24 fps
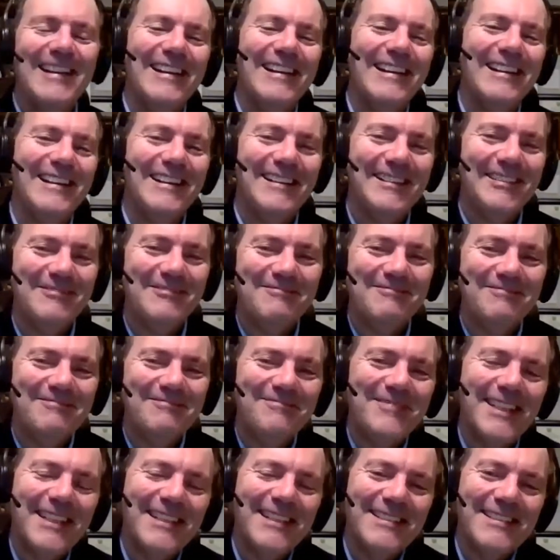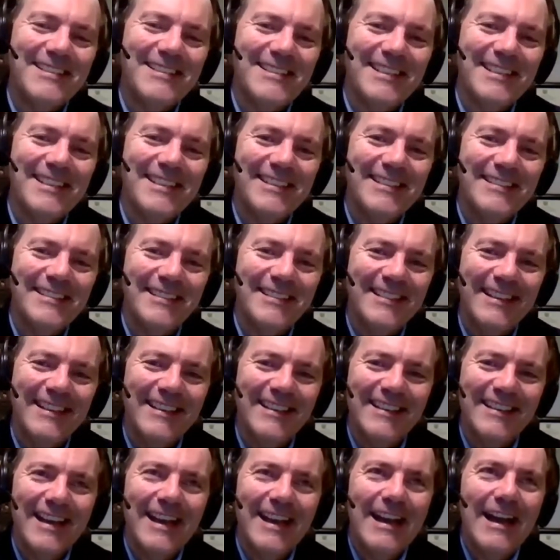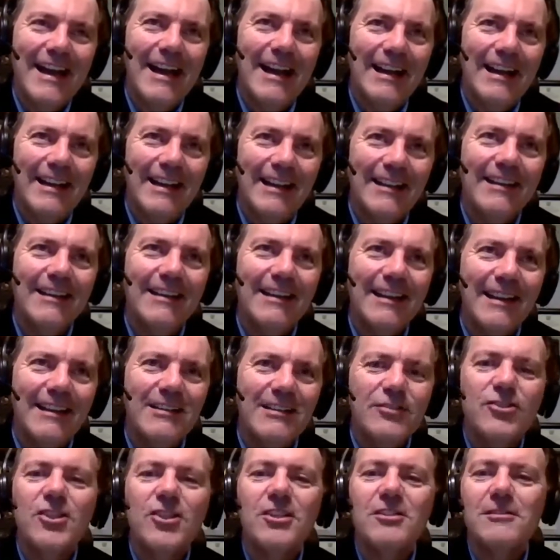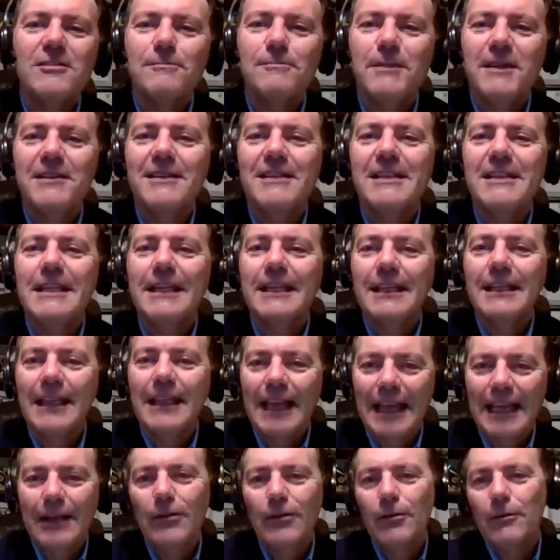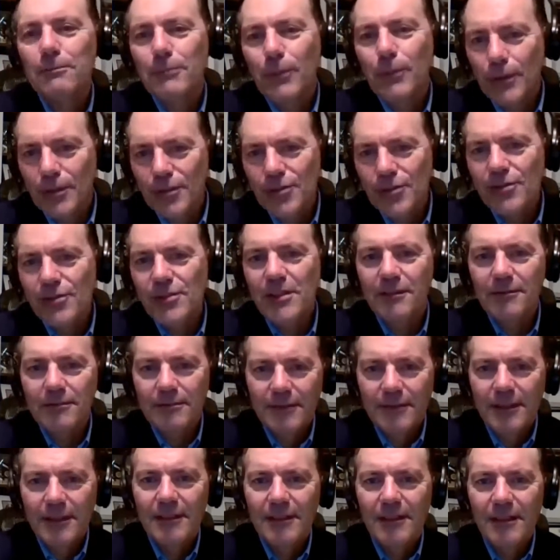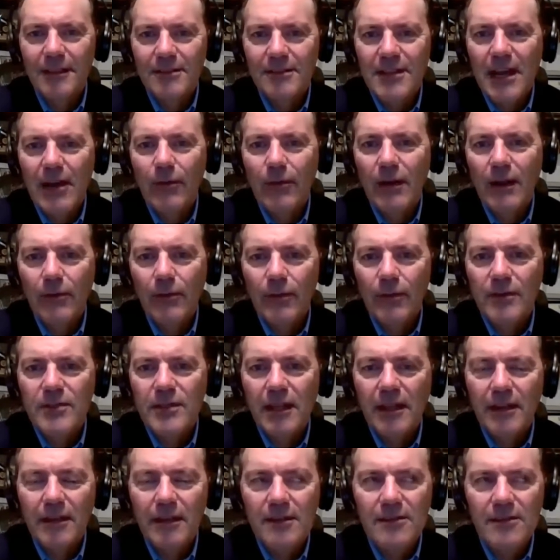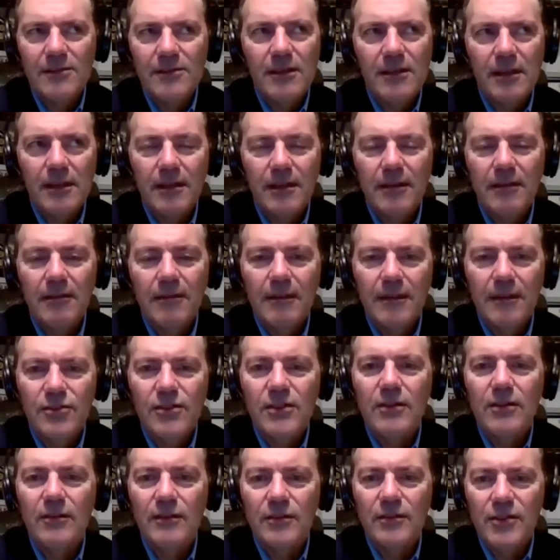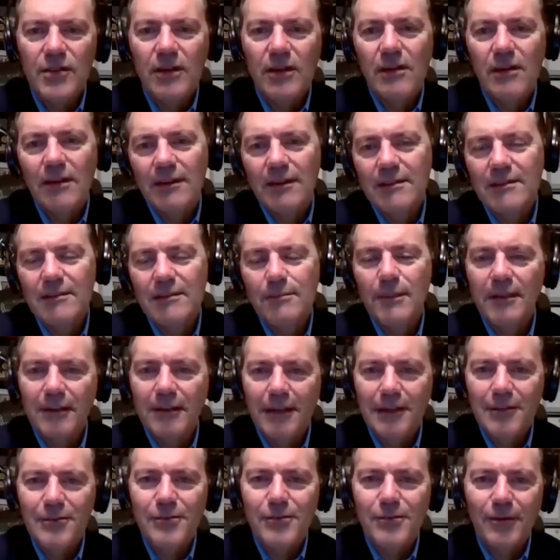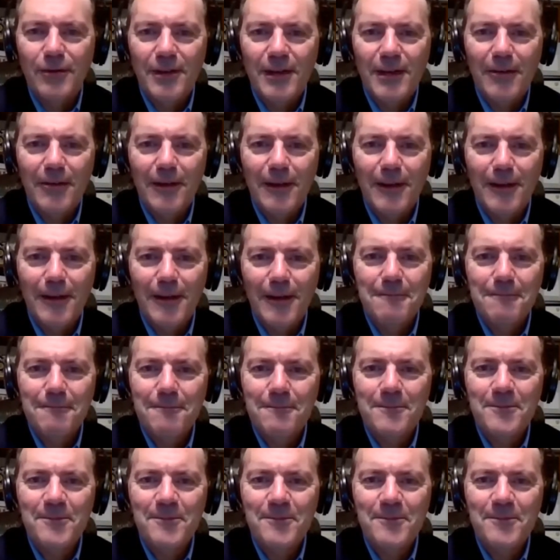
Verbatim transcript: um, it's uh, it uh, it's just been delayed or pushed is hmm. how I would say this uh, this year has gone. It's been an extraordinary year.